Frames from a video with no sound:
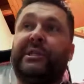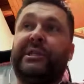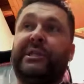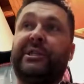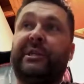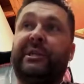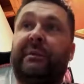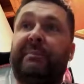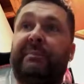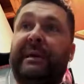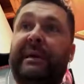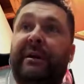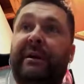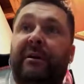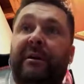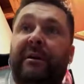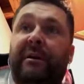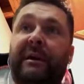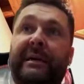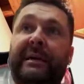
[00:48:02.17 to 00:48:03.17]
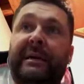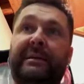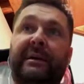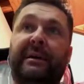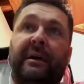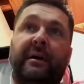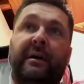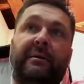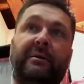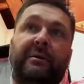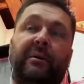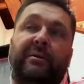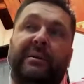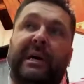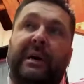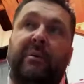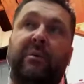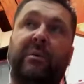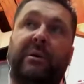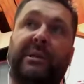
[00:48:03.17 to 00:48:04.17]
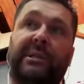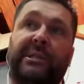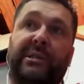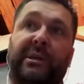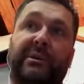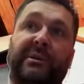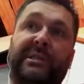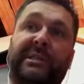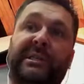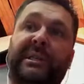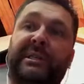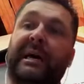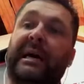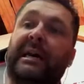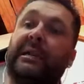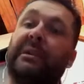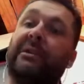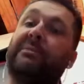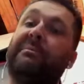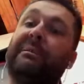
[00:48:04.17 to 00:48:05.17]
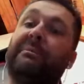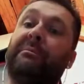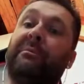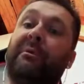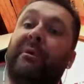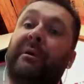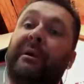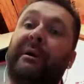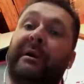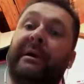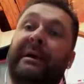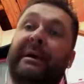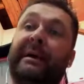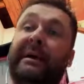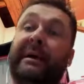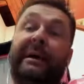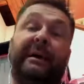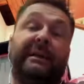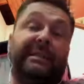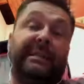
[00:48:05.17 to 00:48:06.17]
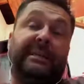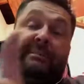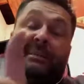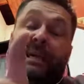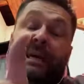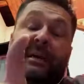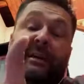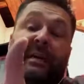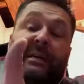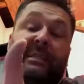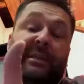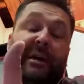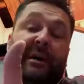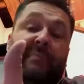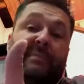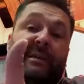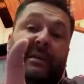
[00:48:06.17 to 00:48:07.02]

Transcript: up here. And no doubt we're going to start seeing that a little bit more. Seems like a nice optic.